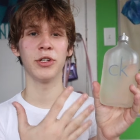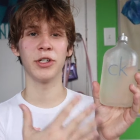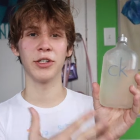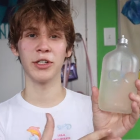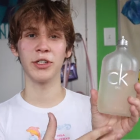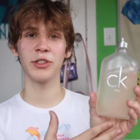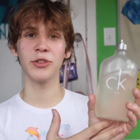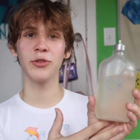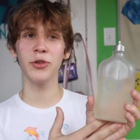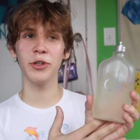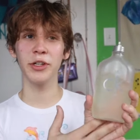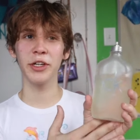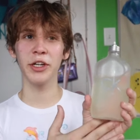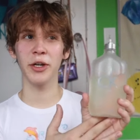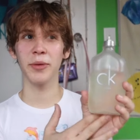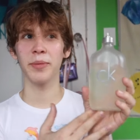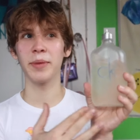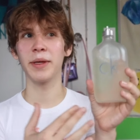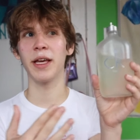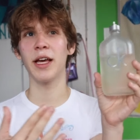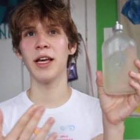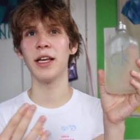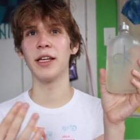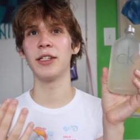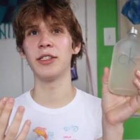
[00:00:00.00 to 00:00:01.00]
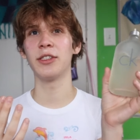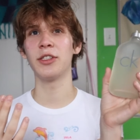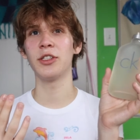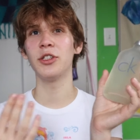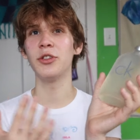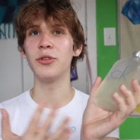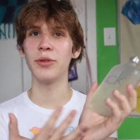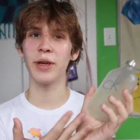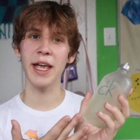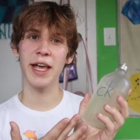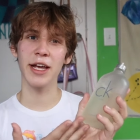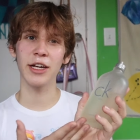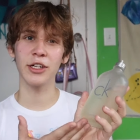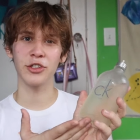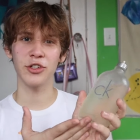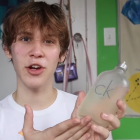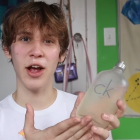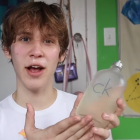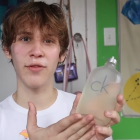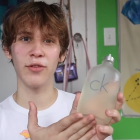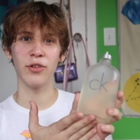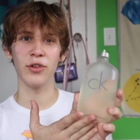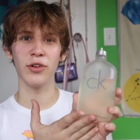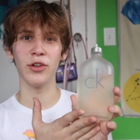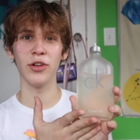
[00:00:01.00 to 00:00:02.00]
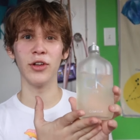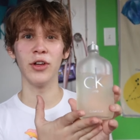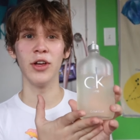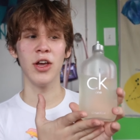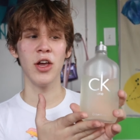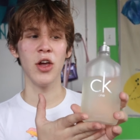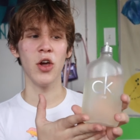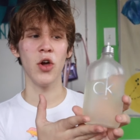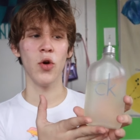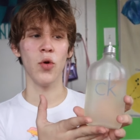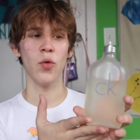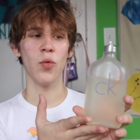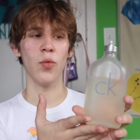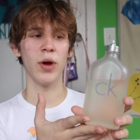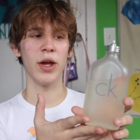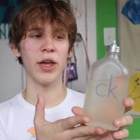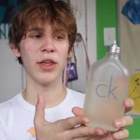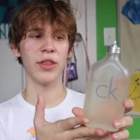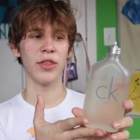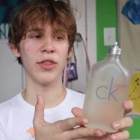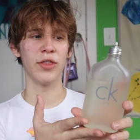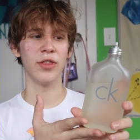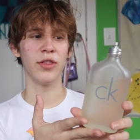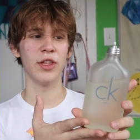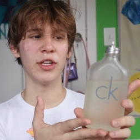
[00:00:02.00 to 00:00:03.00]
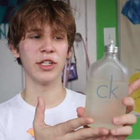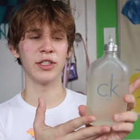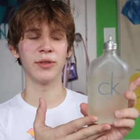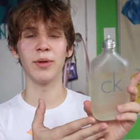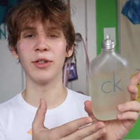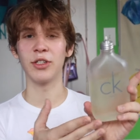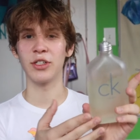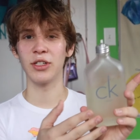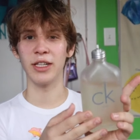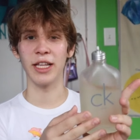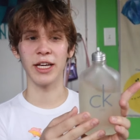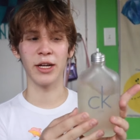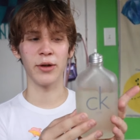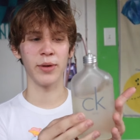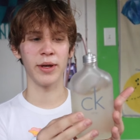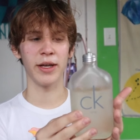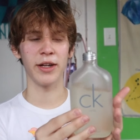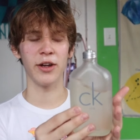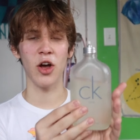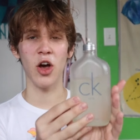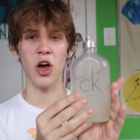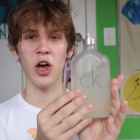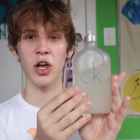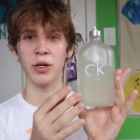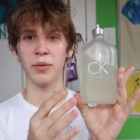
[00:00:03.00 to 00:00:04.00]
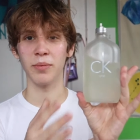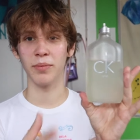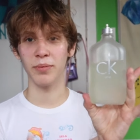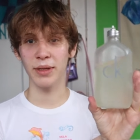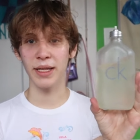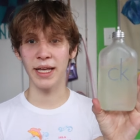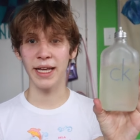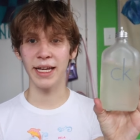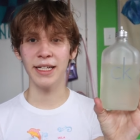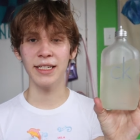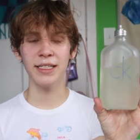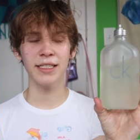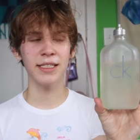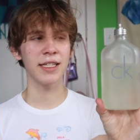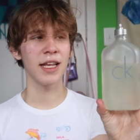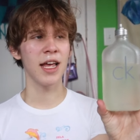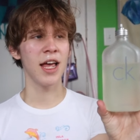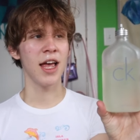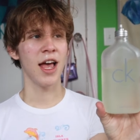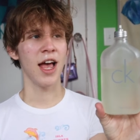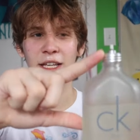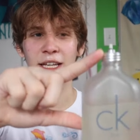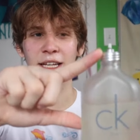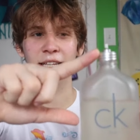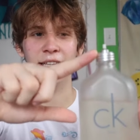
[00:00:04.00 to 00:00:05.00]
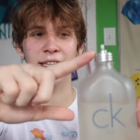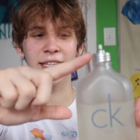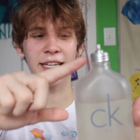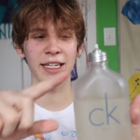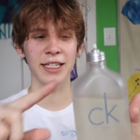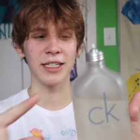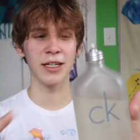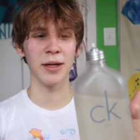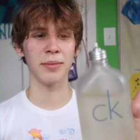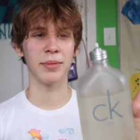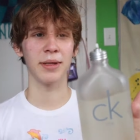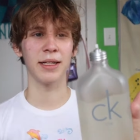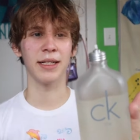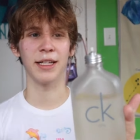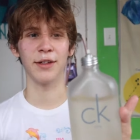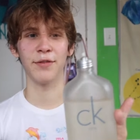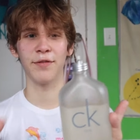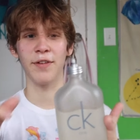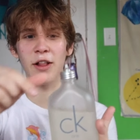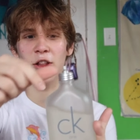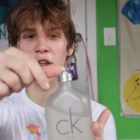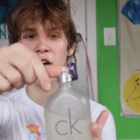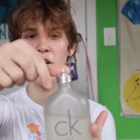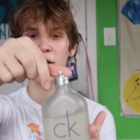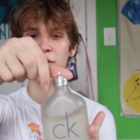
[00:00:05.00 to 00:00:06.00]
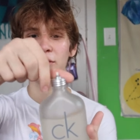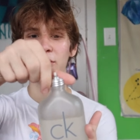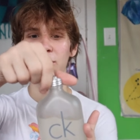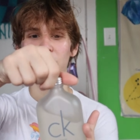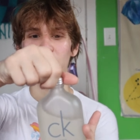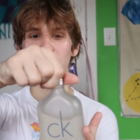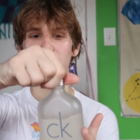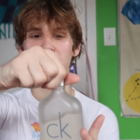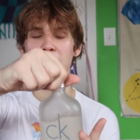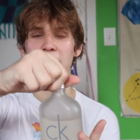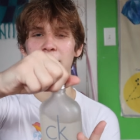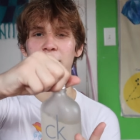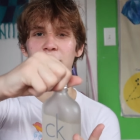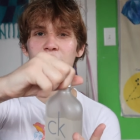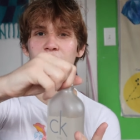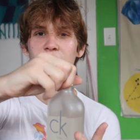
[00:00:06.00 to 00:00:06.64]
during the school year because you can't travel with this much liquid on planes. The lid completely fell off. So what I